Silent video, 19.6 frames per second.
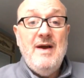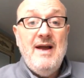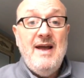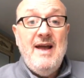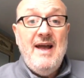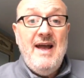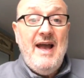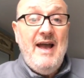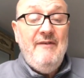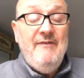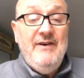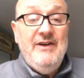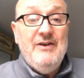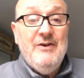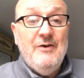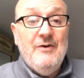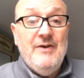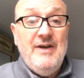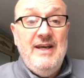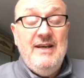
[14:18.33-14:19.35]
having
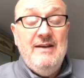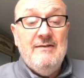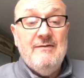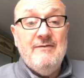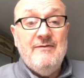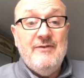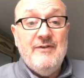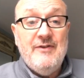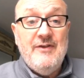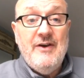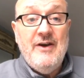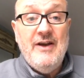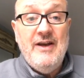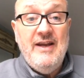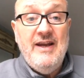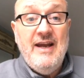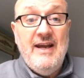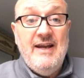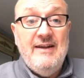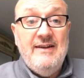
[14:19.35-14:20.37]
not eaten for
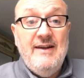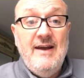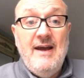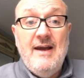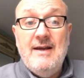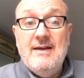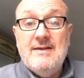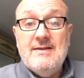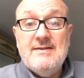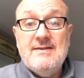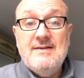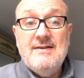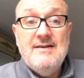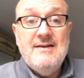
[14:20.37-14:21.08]
38 days,